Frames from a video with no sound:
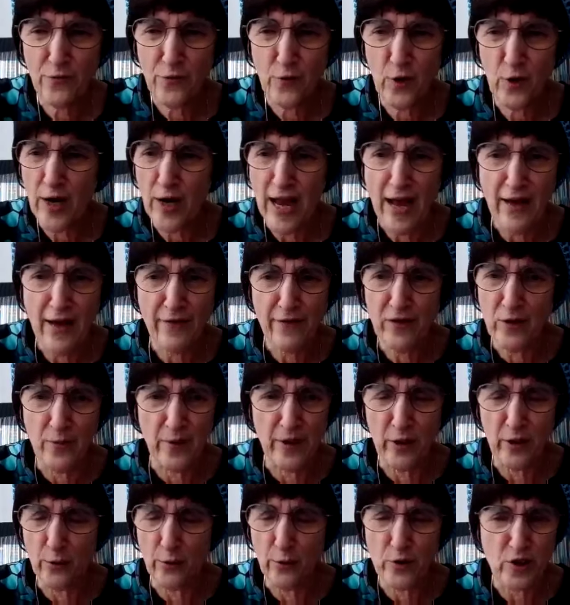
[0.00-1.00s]
you for having
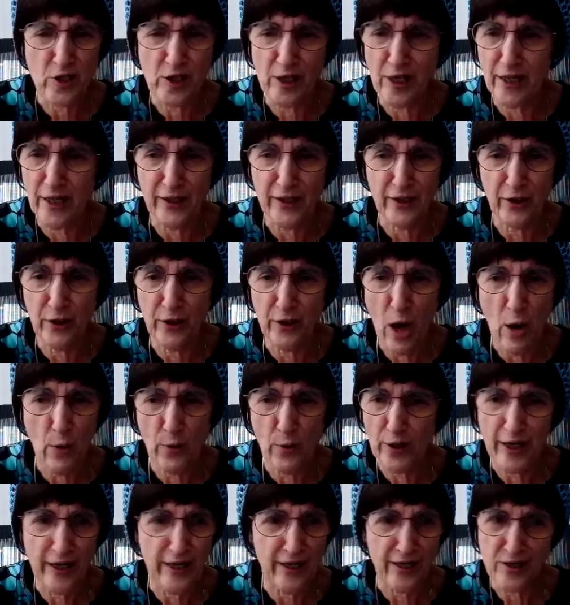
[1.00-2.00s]
me. It was like
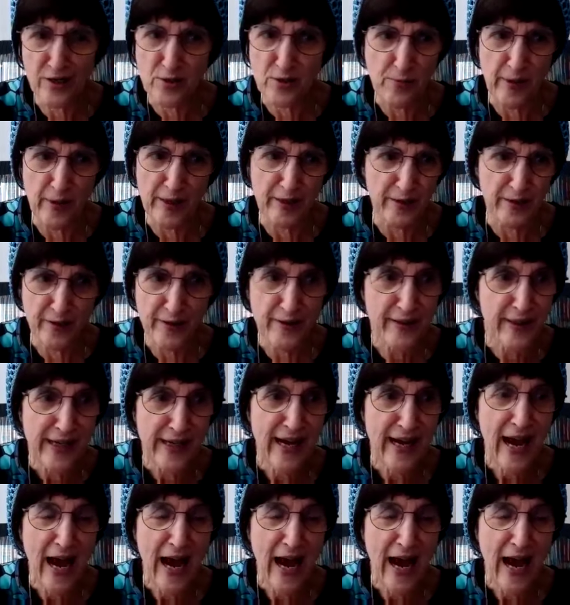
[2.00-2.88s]
not what I expected.